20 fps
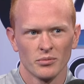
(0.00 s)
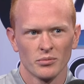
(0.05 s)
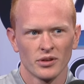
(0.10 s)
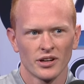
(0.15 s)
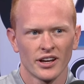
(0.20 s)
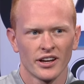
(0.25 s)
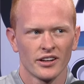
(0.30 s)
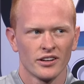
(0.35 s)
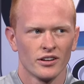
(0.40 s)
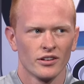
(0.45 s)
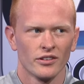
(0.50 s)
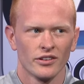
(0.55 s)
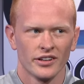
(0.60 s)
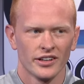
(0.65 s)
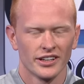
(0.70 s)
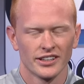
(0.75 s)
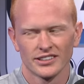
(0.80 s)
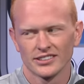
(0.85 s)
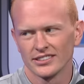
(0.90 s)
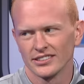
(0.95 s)
but I had known
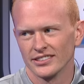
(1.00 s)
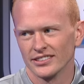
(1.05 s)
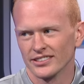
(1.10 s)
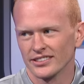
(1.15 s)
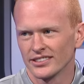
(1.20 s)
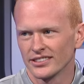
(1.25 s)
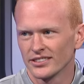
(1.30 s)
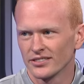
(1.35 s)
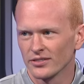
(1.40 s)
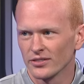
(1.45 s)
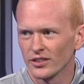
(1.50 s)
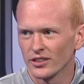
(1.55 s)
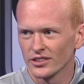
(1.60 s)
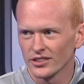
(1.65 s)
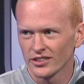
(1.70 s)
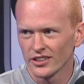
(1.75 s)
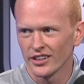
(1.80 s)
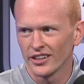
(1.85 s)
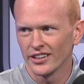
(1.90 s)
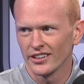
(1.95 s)
Nick since first
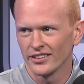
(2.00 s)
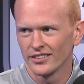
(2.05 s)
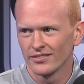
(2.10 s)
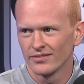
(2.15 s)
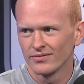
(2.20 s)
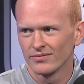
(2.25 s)
grade.